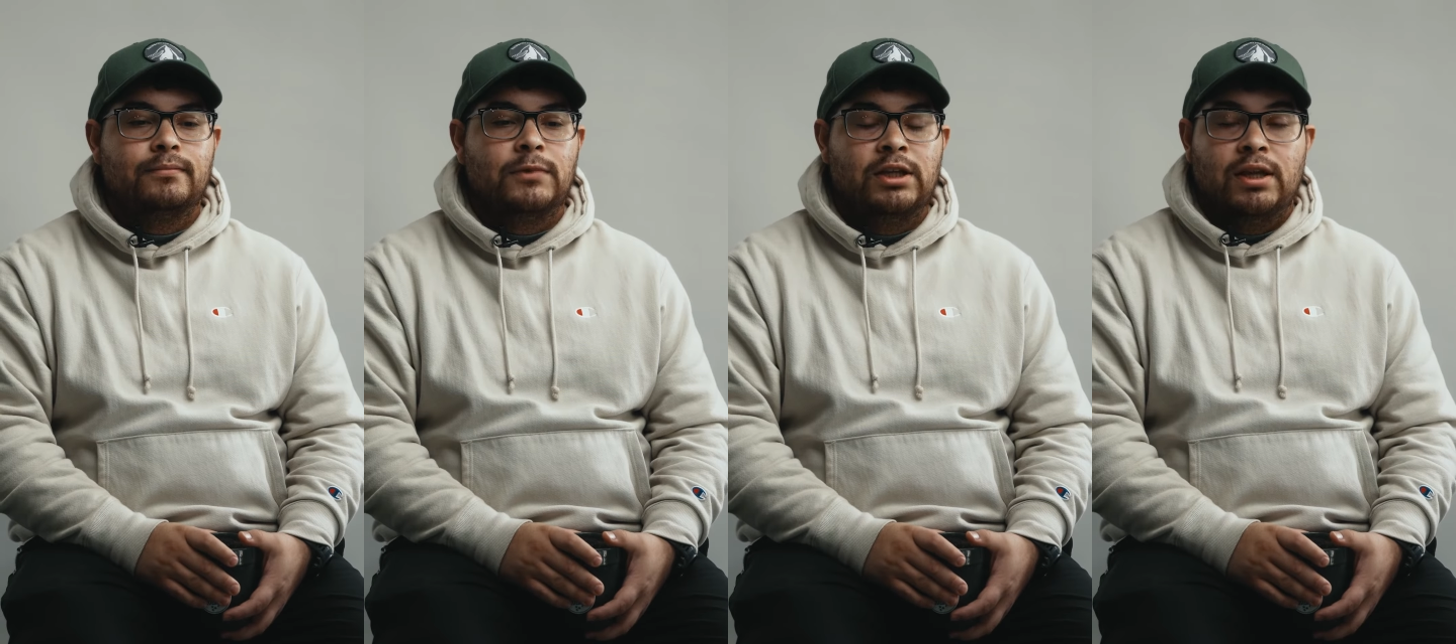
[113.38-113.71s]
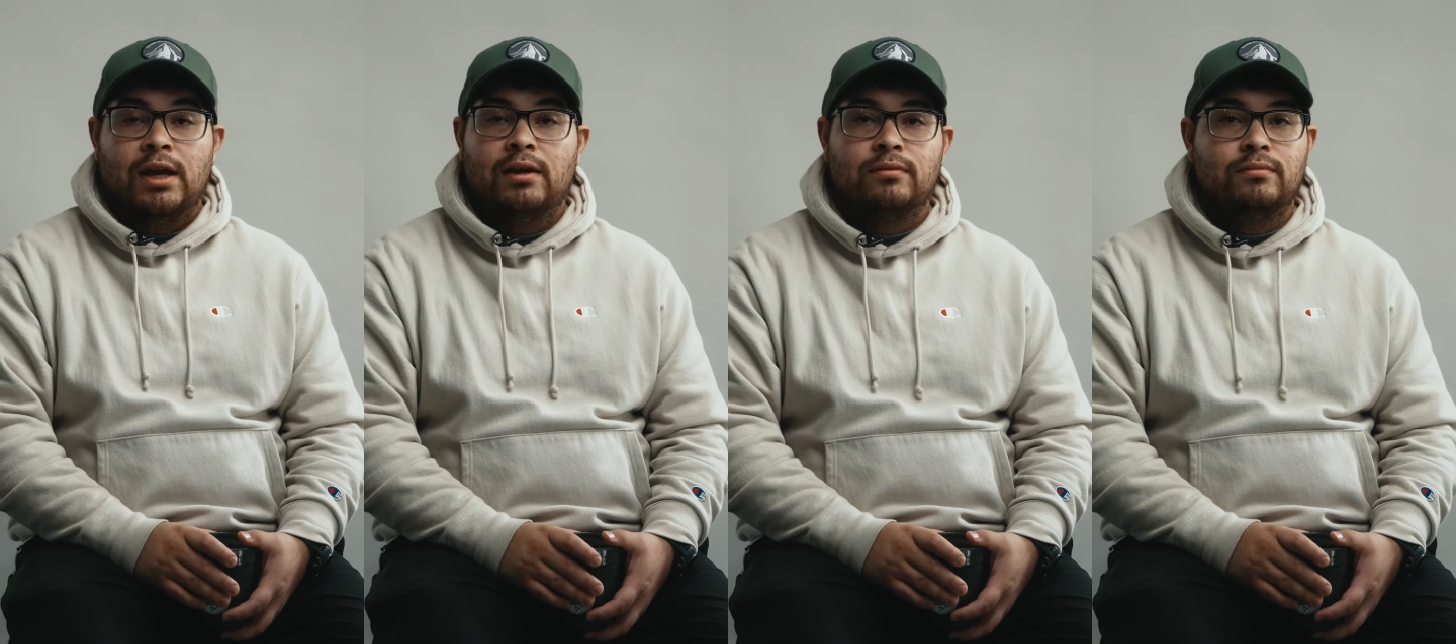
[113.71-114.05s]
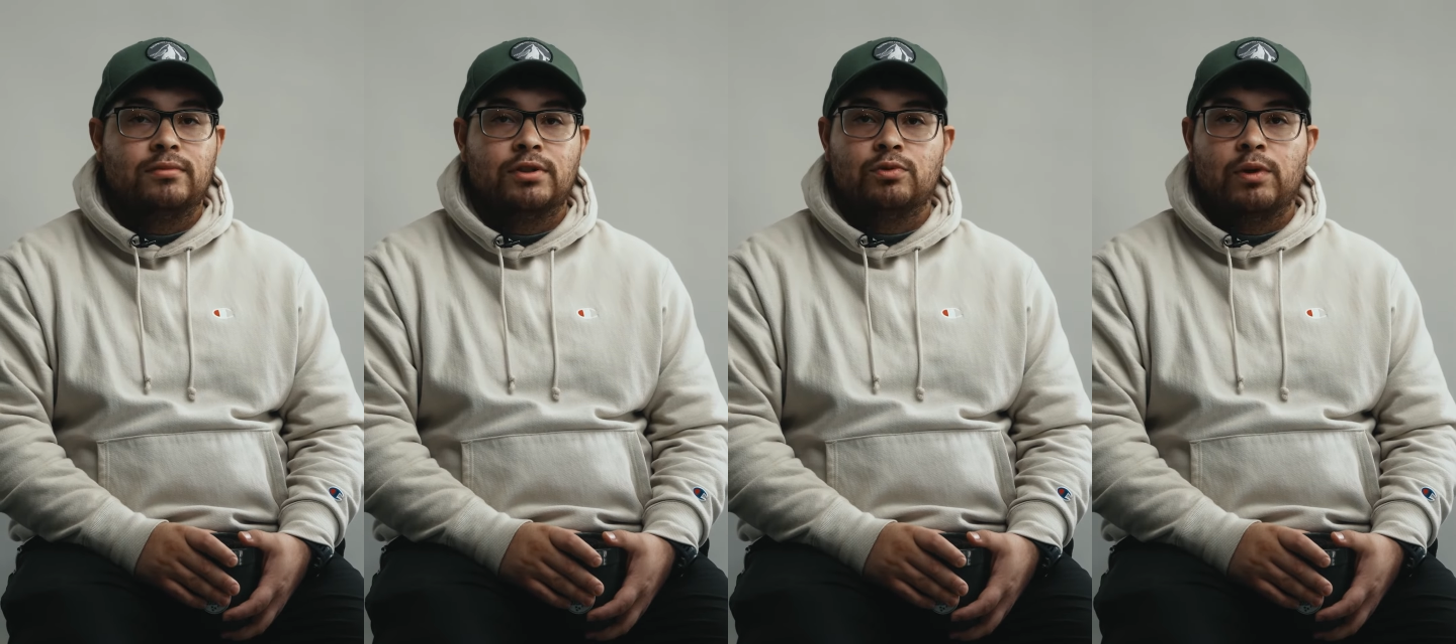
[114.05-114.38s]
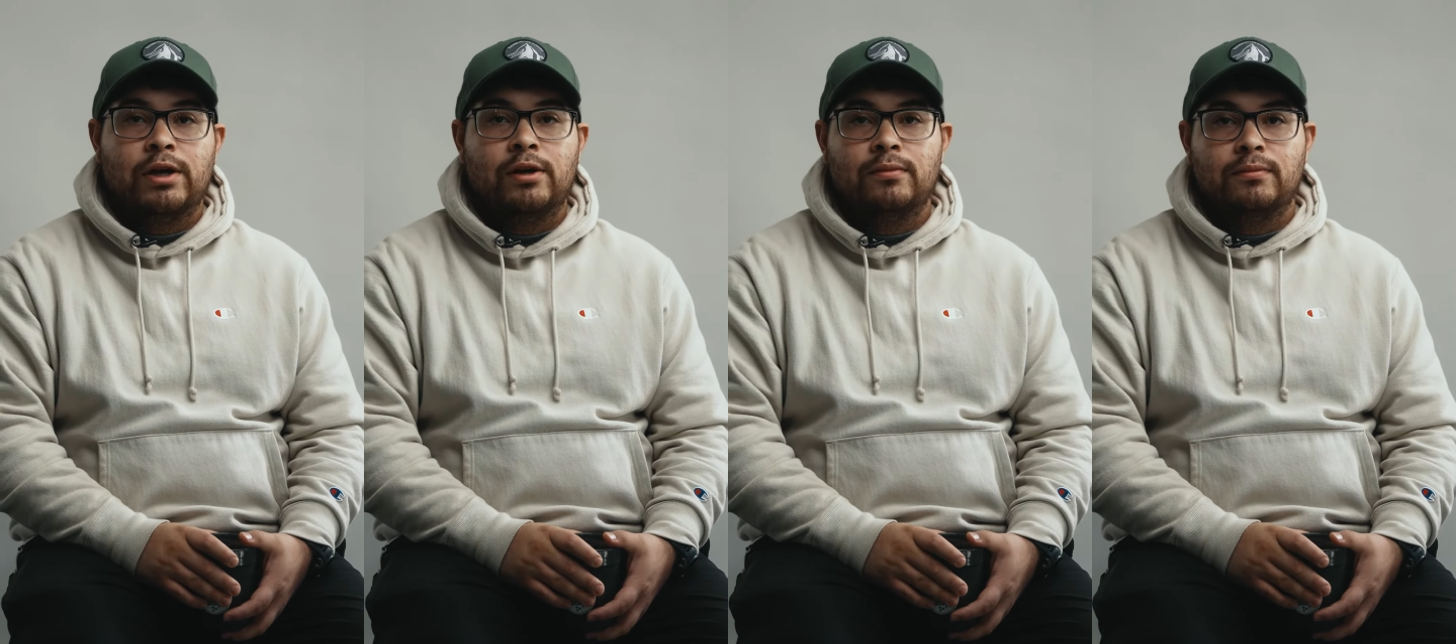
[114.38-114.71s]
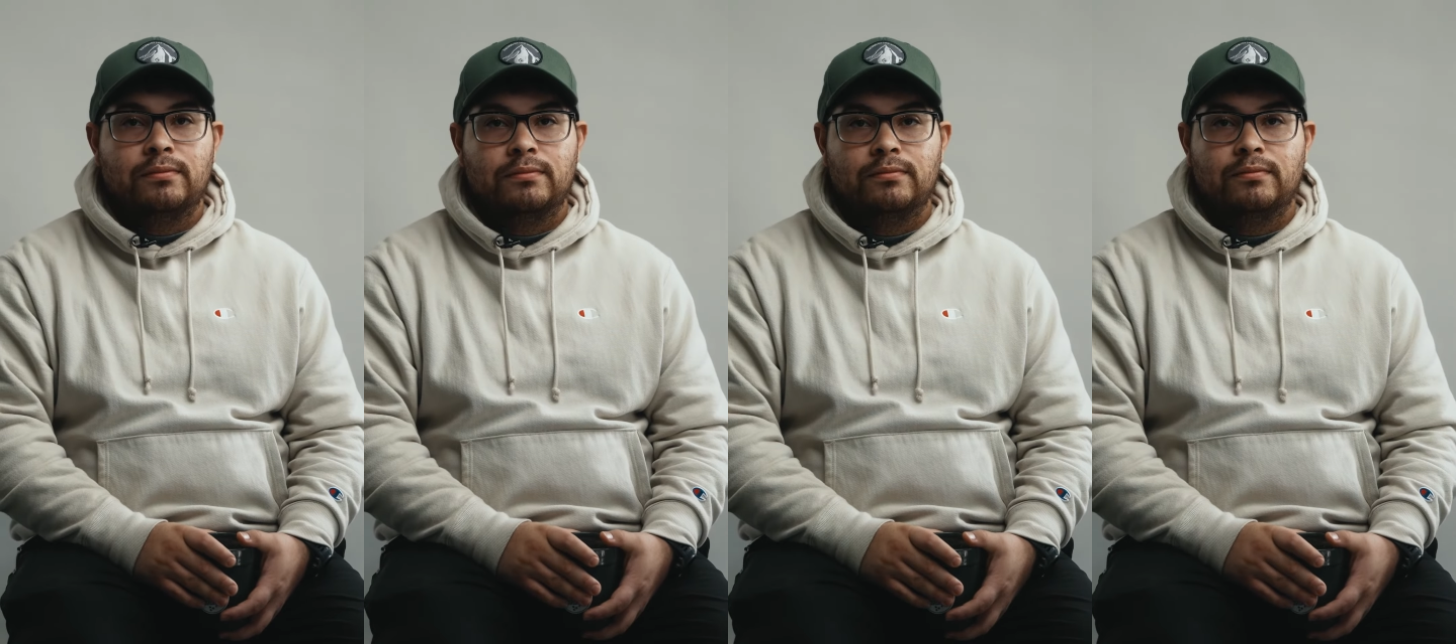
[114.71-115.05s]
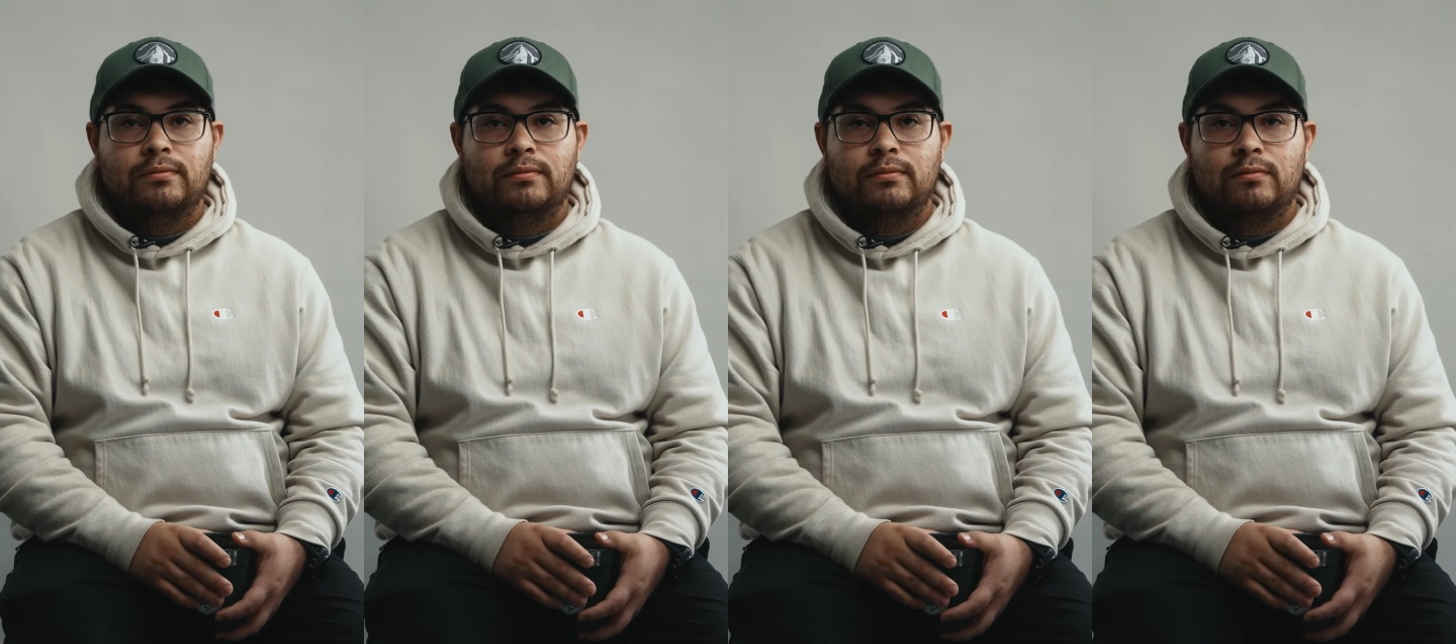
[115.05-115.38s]
And yeah, just wake up
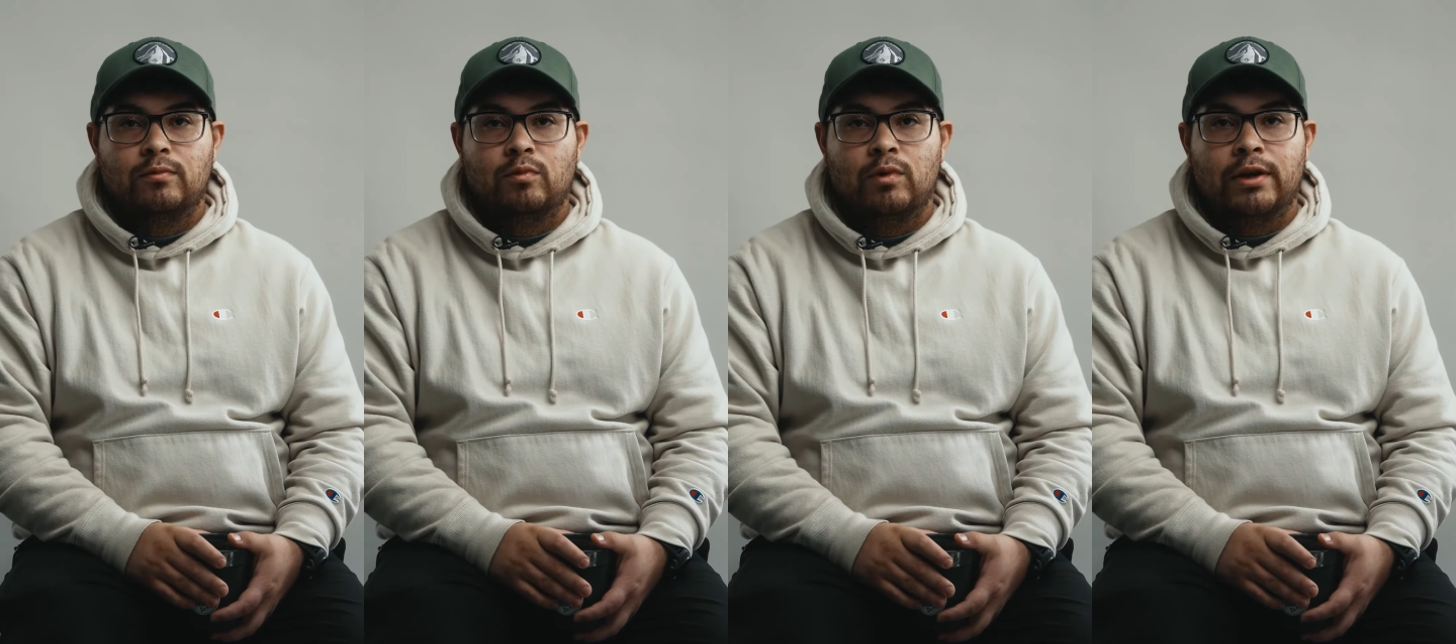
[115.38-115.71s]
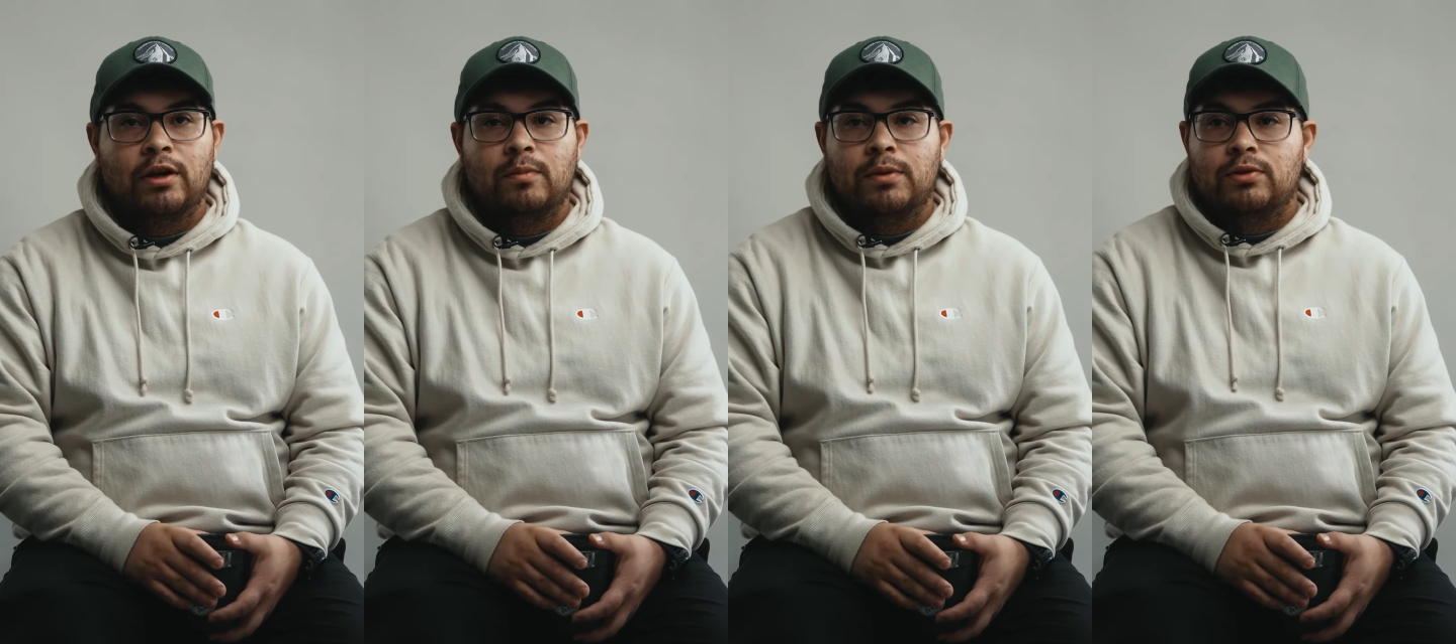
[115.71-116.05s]
and